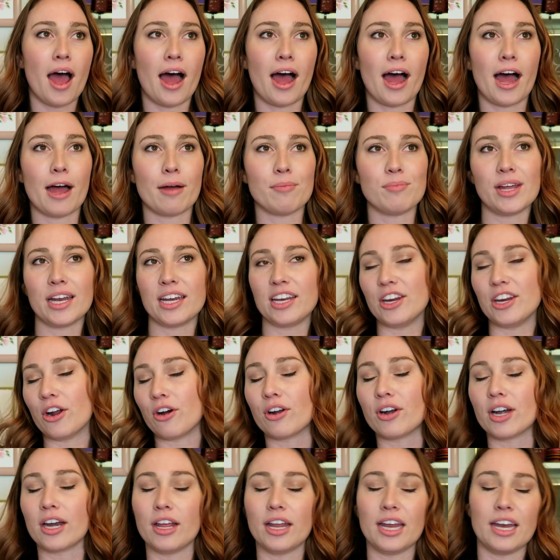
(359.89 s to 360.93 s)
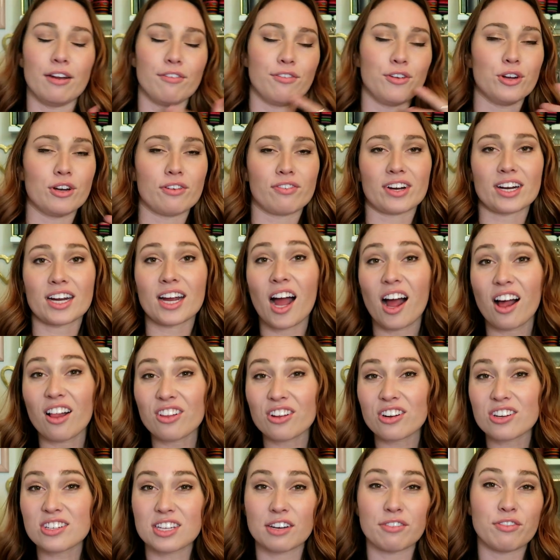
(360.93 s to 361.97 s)
um, you know, in, in a few different
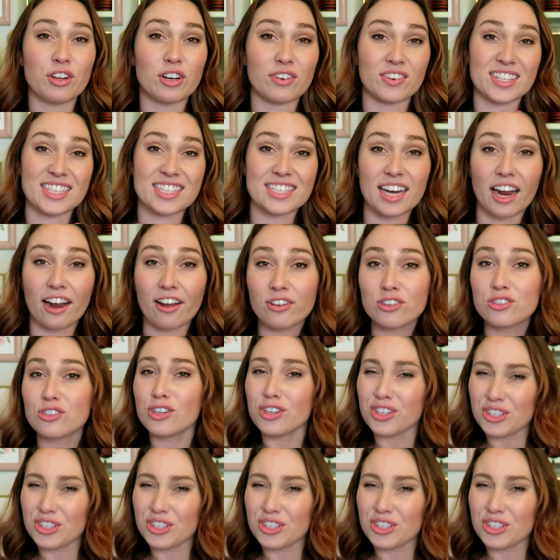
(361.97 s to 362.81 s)
colors and a few different styles.